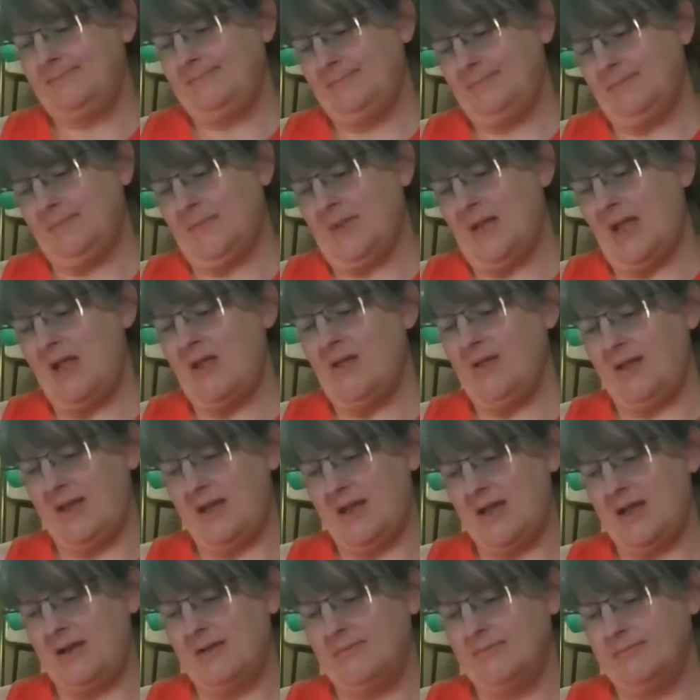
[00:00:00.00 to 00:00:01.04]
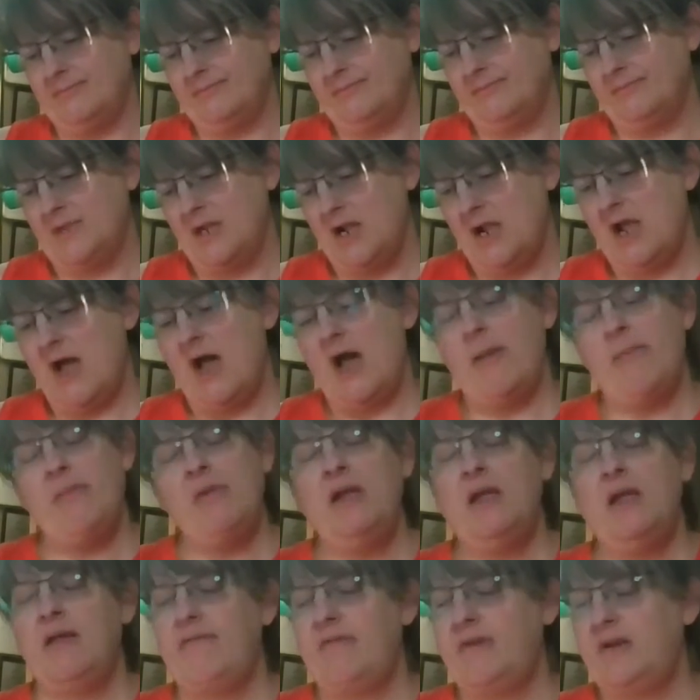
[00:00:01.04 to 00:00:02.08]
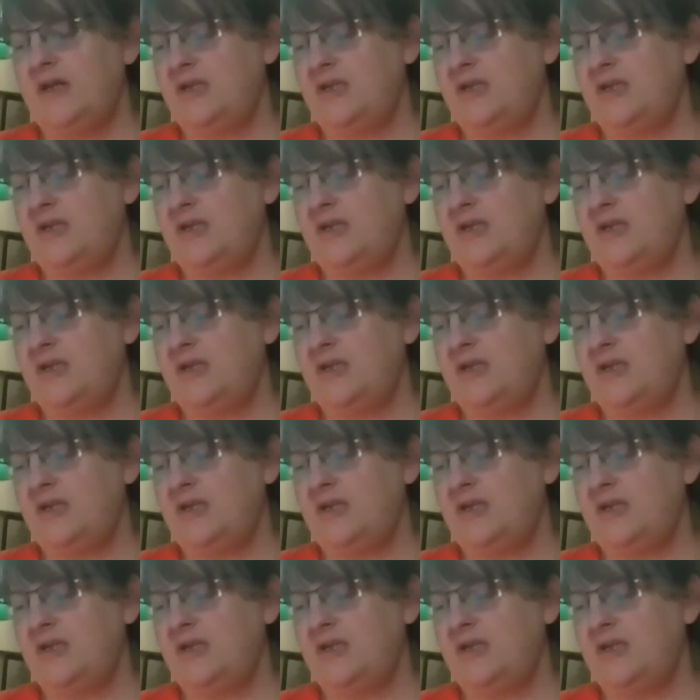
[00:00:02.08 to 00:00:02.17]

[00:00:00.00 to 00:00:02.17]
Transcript: oh, hell yeah, I'm gonna give